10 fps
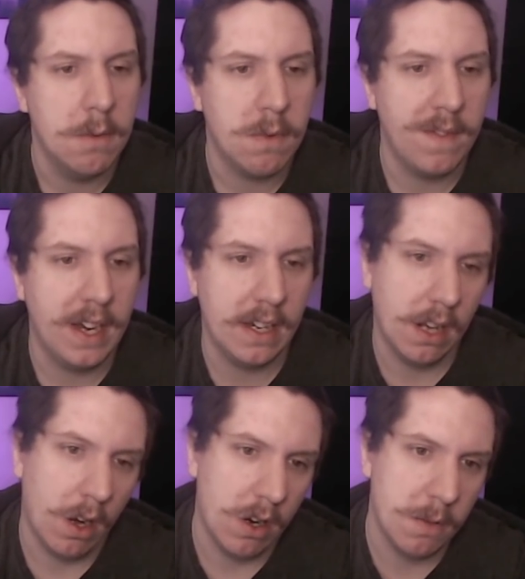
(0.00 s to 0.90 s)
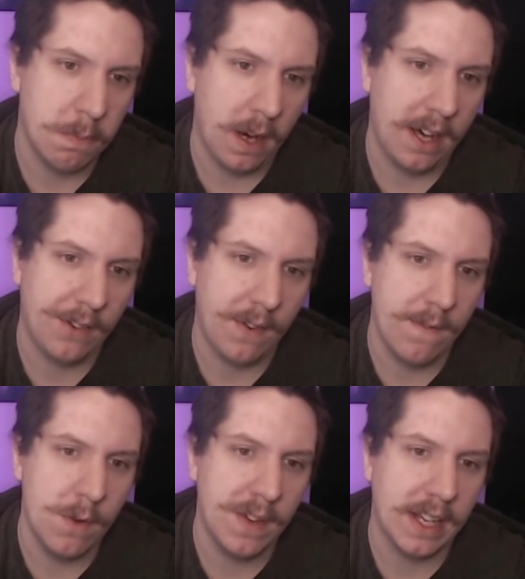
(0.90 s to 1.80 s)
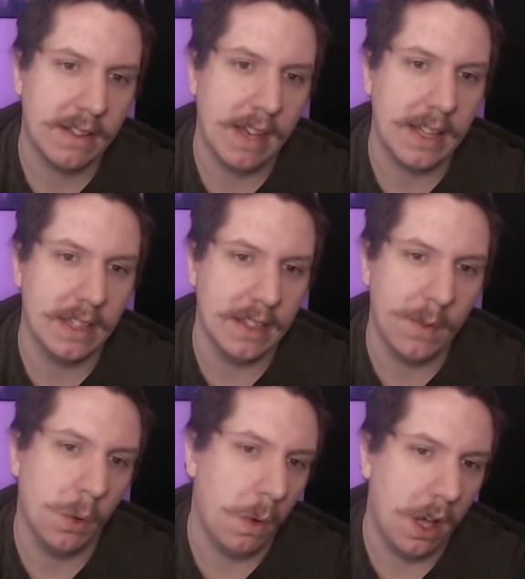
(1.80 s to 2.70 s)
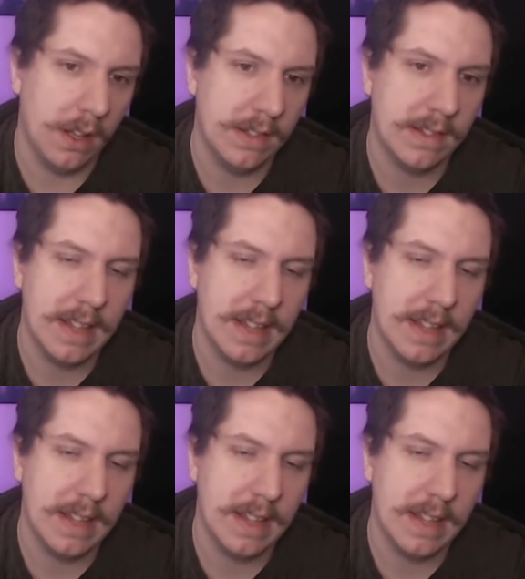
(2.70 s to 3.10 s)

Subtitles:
Prevented hard boss from moving inside the level walls.